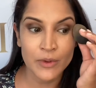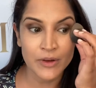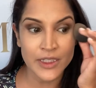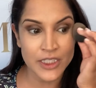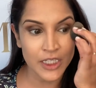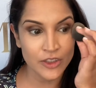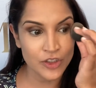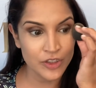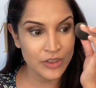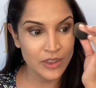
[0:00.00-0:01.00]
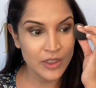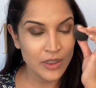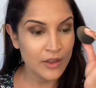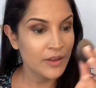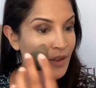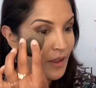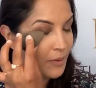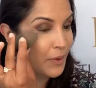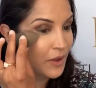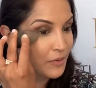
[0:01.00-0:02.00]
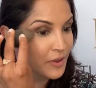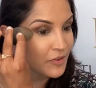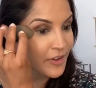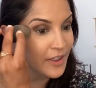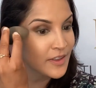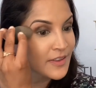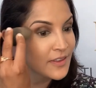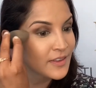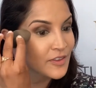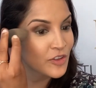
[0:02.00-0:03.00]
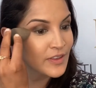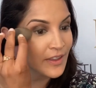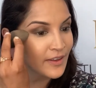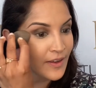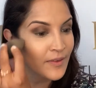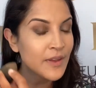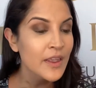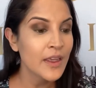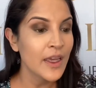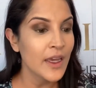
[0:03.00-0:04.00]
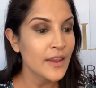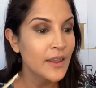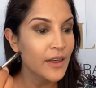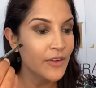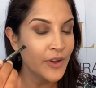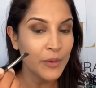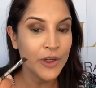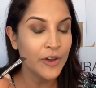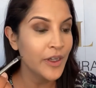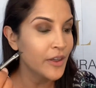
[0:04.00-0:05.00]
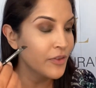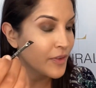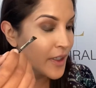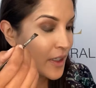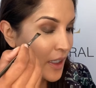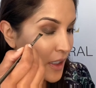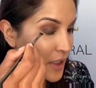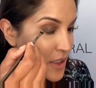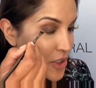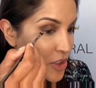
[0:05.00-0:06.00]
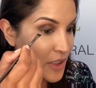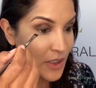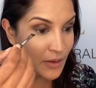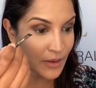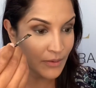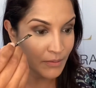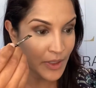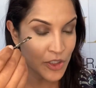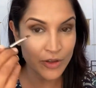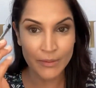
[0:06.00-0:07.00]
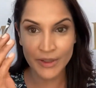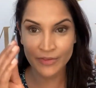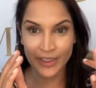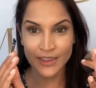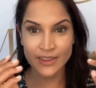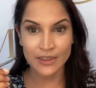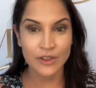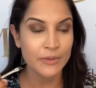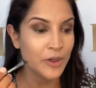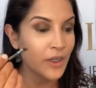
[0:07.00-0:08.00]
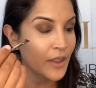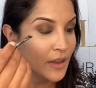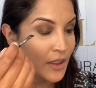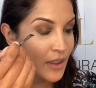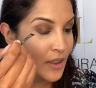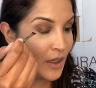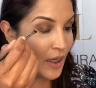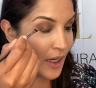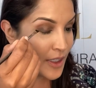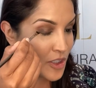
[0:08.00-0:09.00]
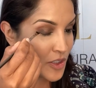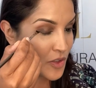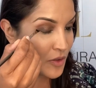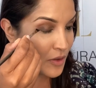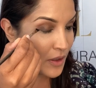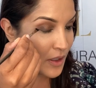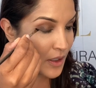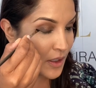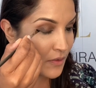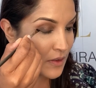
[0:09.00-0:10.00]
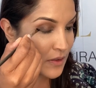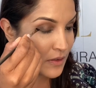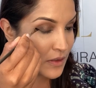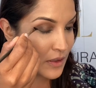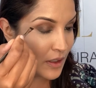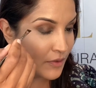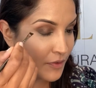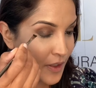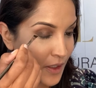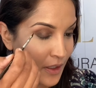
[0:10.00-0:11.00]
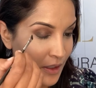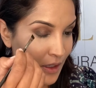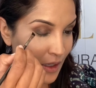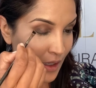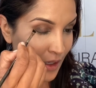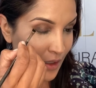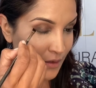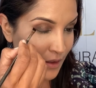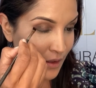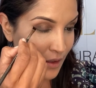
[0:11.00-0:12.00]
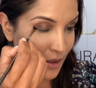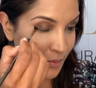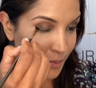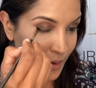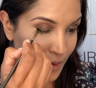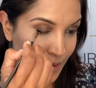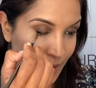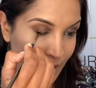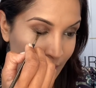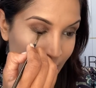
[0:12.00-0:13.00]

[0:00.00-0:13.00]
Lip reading: I touched the other part of my face, just like that. And then if I wanna create a flick, I like to just measure up my face on a mirror, and then I just do an ever so slight flick, and then I pull it in.